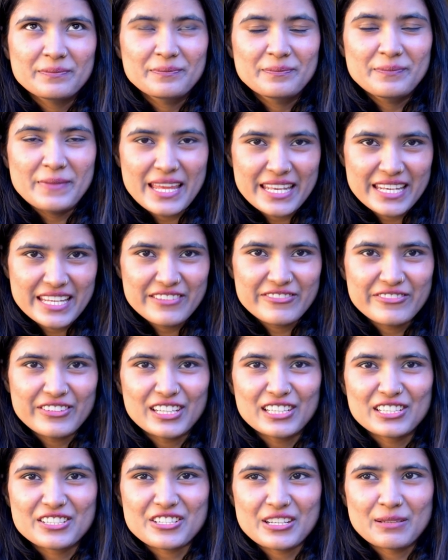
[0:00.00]
many
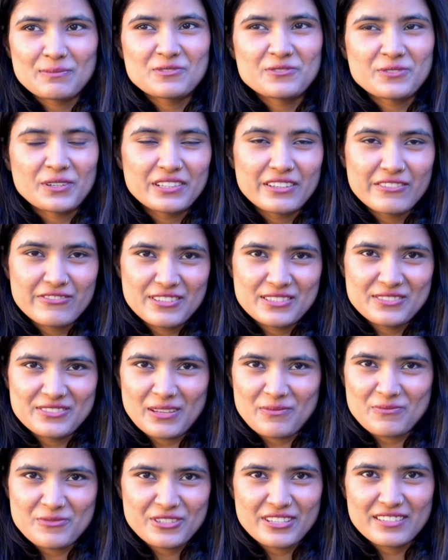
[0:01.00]
field trips for different
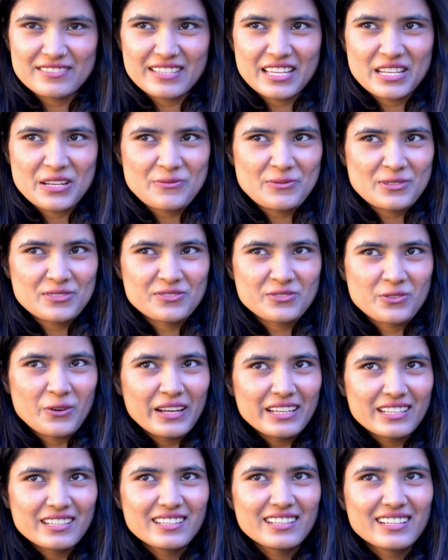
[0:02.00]
subjects, and it was
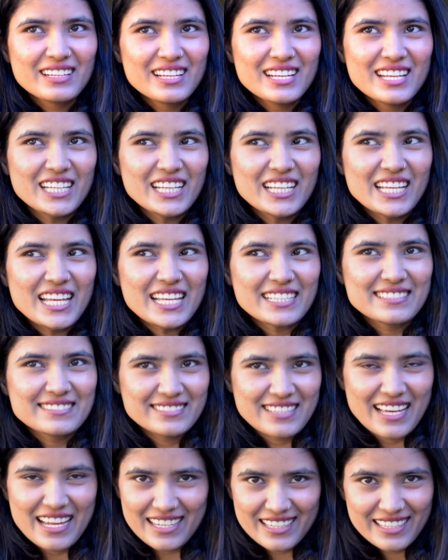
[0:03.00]
quite
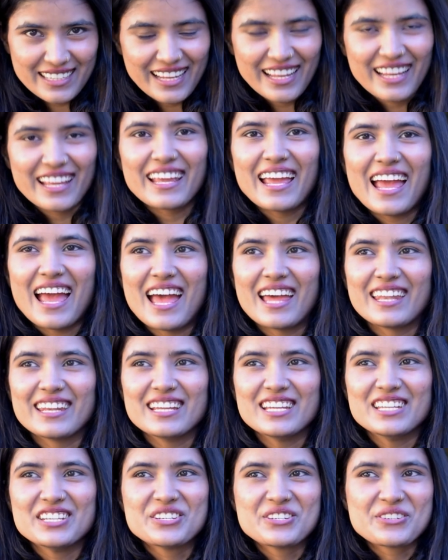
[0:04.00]
exciting and
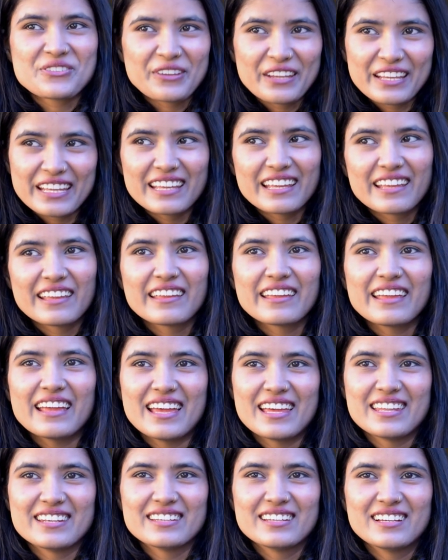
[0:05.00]
intriguing
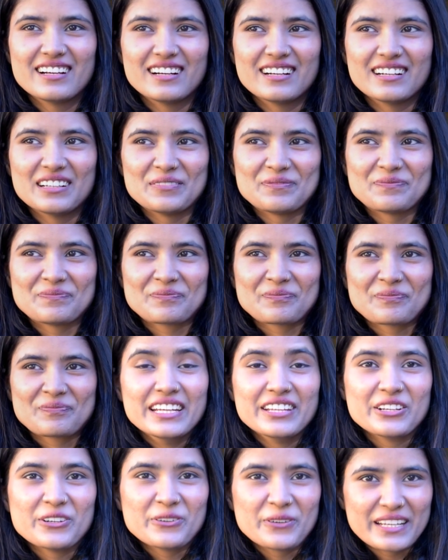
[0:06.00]
and
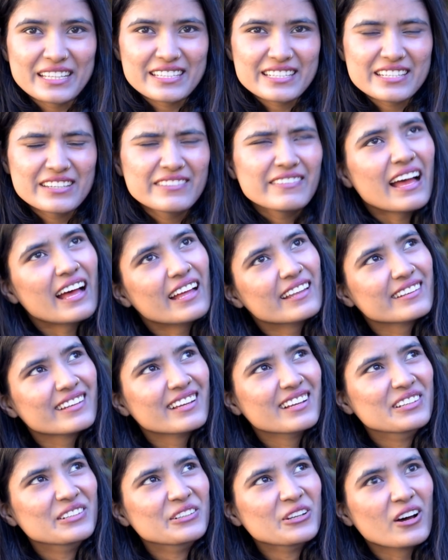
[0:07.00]
innovative and
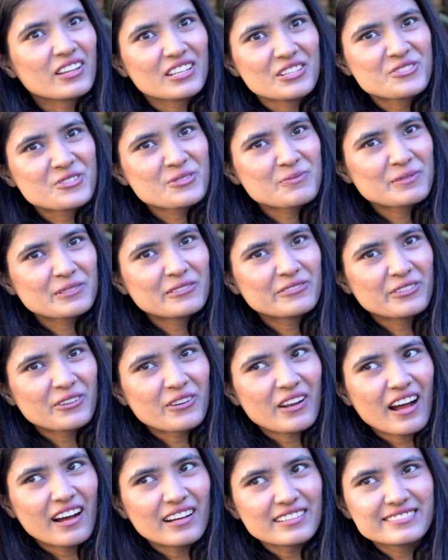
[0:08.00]
knowledgeable
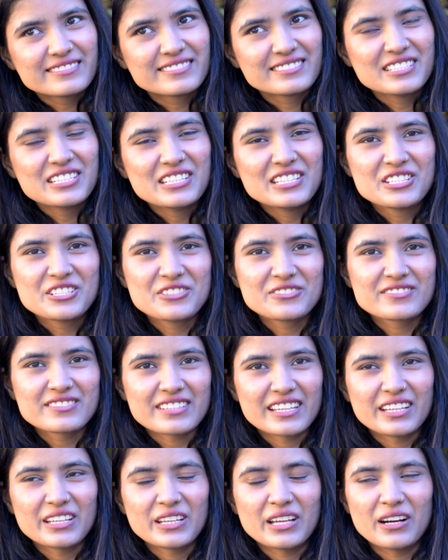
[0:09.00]
for us to
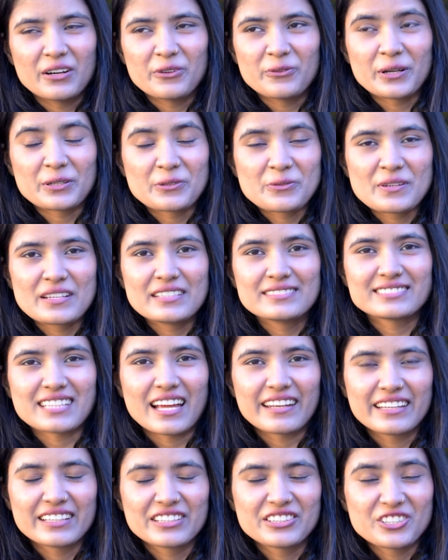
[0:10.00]
see what we are
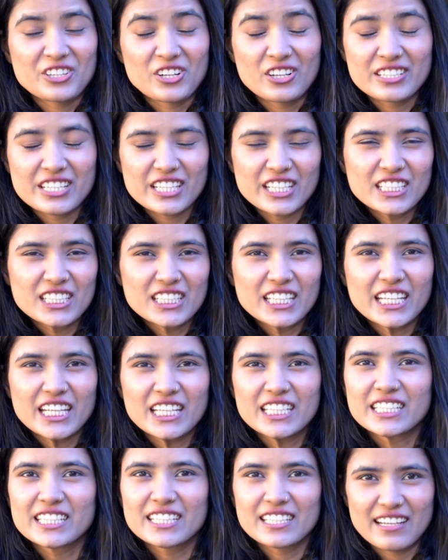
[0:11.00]
studying theoretically
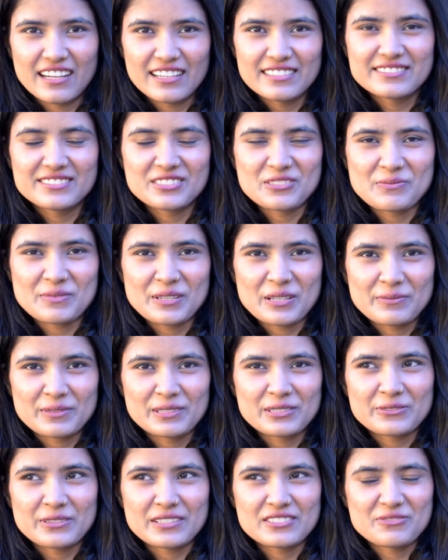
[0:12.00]
in class, to be
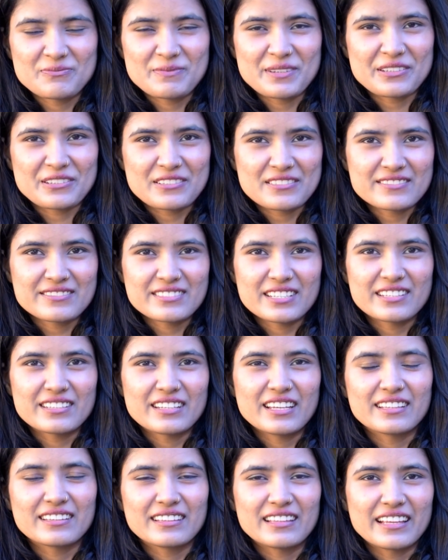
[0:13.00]
able to experience
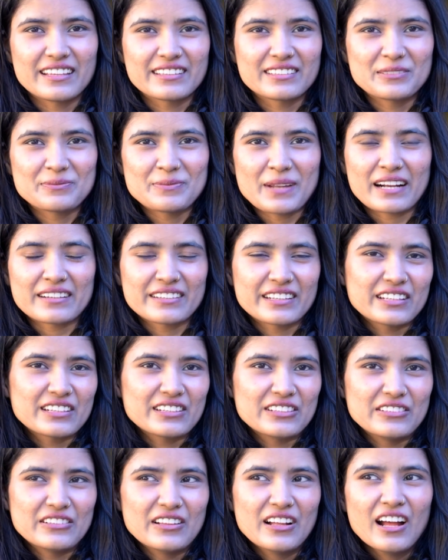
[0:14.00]
it in like a
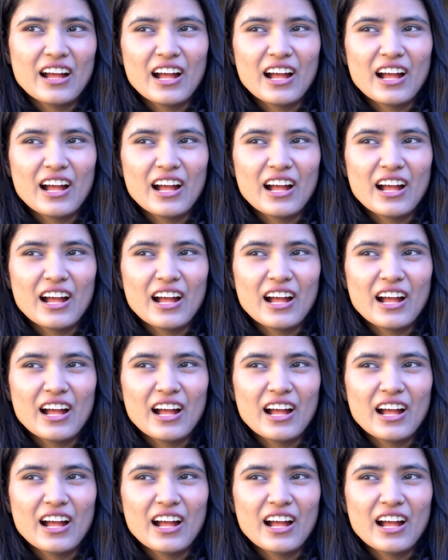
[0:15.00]
practical